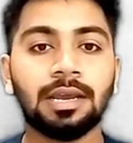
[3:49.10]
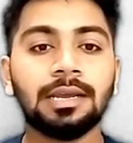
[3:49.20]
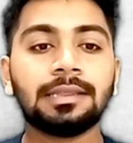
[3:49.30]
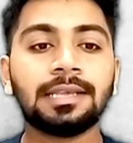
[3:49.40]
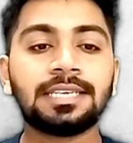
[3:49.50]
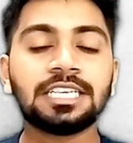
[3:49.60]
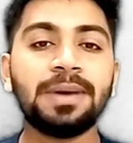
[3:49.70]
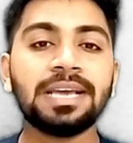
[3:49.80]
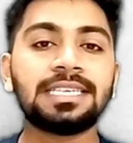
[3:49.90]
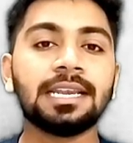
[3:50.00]
This is
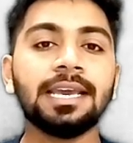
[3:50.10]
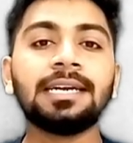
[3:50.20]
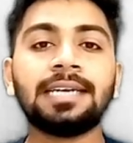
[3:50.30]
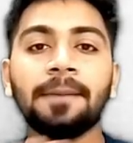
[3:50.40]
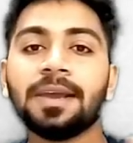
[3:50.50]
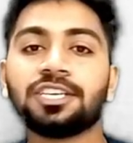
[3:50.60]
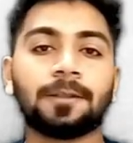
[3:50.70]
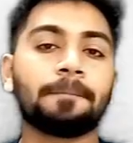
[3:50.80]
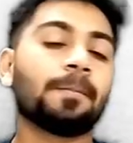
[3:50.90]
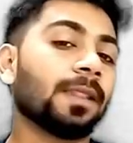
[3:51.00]
basically a dimension.
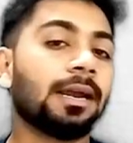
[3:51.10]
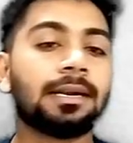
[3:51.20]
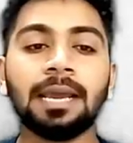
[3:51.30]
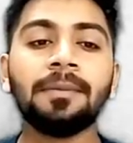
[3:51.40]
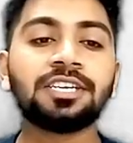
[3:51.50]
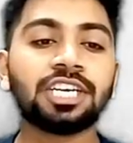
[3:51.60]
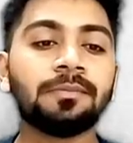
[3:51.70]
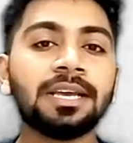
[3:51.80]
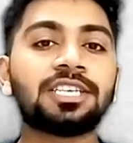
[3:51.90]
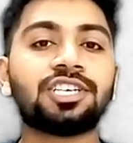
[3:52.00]
Dimension
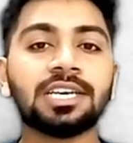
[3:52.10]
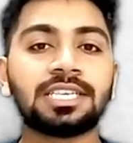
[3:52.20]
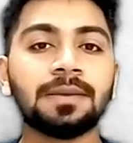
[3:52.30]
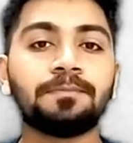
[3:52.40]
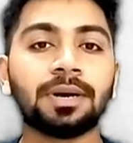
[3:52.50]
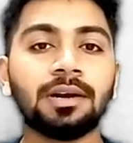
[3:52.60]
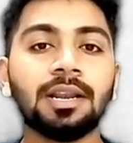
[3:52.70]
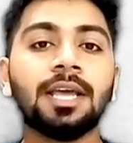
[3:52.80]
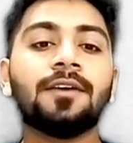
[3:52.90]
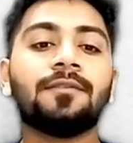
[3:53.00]
means just
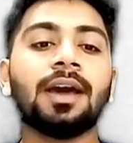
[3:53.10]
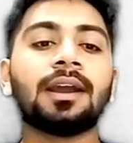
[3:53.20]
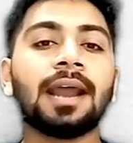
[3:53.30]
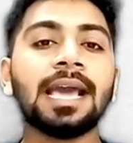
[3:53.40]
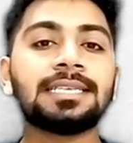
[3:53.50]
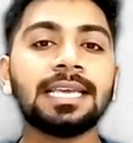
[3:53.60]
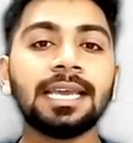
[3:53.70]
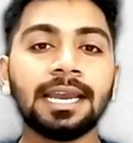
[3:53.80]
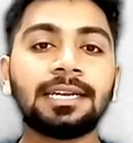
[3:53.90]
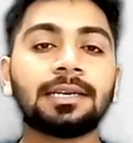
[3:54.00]
simple. We are raising
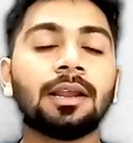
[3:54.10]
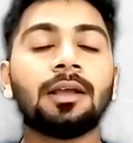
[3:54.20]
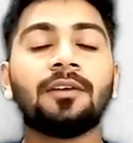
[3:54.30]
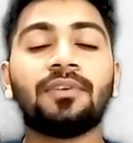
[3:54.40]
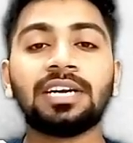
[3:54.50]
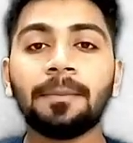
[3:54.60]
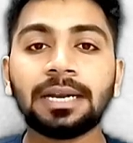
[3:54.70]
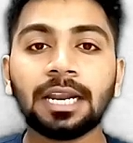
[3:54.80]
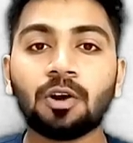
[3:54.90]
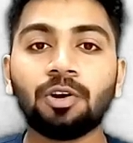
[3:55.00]
it
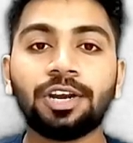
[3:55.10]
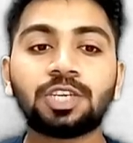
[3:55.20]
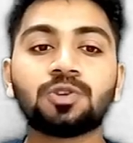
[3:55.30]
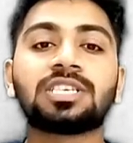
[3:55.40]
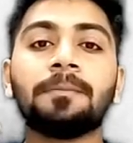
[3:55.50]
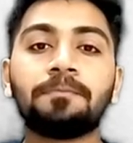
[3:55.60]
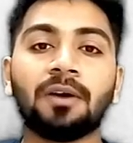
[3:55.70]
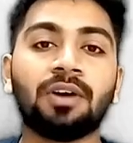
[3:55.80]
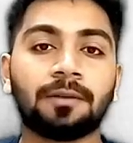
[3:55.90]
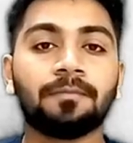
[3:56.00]
fundamental quantities to some
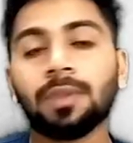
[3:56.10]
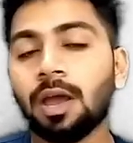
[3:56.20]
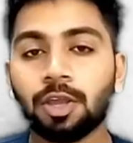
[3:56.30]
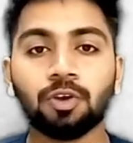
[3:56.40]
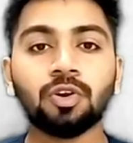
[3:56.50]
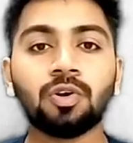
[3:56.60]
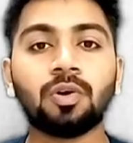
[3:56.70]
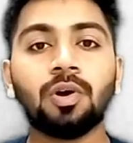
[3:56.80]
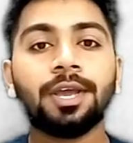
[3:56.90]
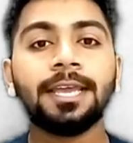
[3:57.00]
power.
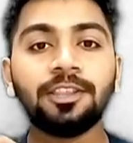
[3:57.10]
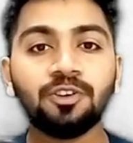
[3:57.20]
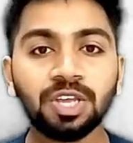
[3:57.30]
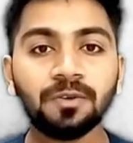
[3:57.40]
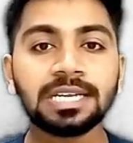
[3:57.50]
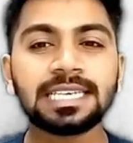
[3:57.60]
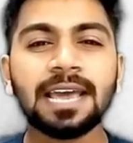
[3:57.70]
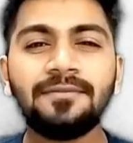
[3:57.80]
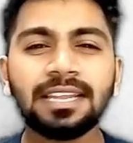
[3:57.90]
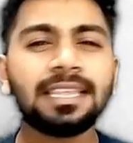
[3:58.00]
In universe
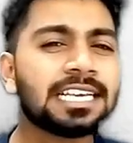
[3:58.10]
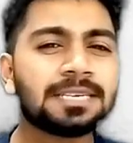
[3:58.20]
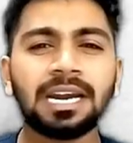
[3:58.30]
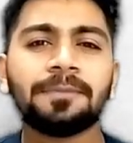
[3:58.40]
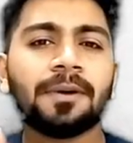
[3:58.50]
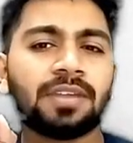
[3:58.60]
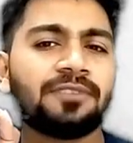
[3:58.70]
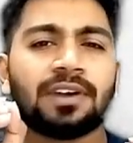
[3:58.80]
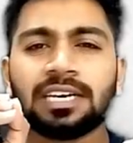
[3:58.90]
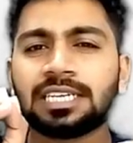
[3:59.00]
everything is made up of
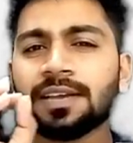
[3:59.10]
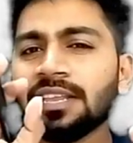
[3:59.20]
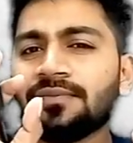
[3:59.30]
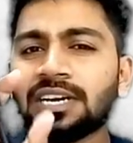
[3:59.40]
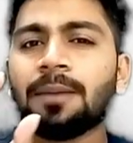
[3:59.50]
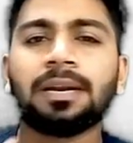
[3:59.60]
that 7 fundamental